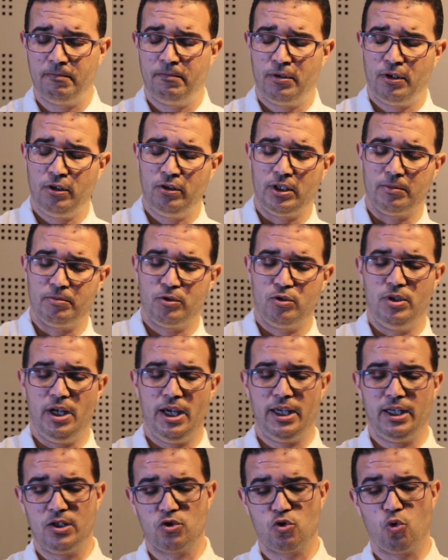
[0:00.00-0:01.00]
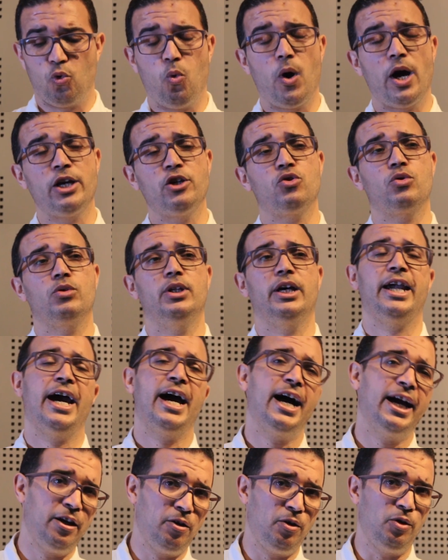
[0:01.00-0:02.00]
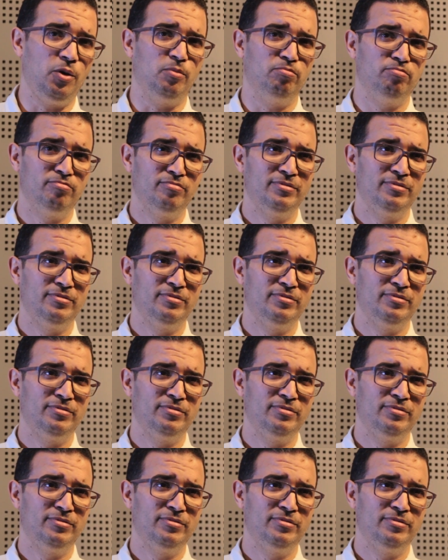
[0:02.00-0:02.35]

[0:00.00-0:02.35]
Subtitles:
brought up today is, why should I hire you?